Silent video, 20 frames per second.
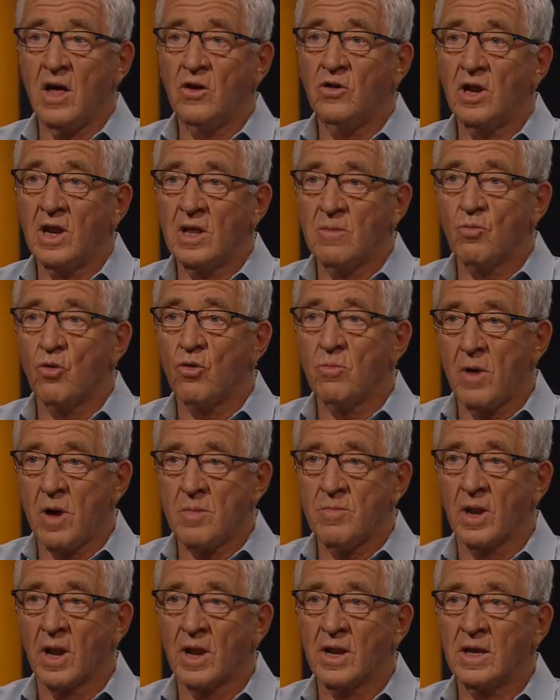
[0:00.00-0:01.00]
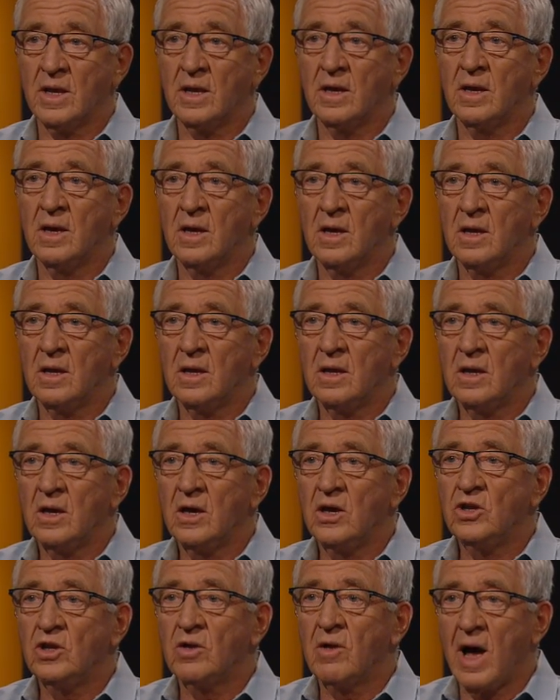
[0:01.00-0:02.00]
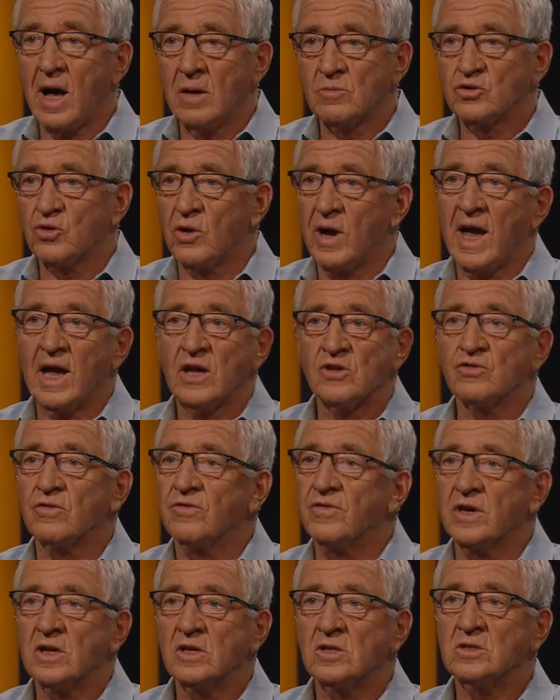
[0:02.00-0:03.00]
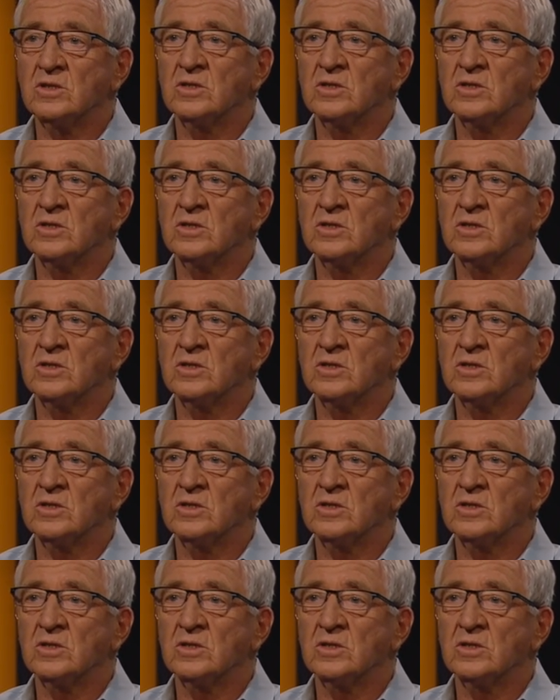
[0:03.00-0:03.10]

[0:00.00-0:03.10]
Are you getting more mobility in your arms or hands or fingers?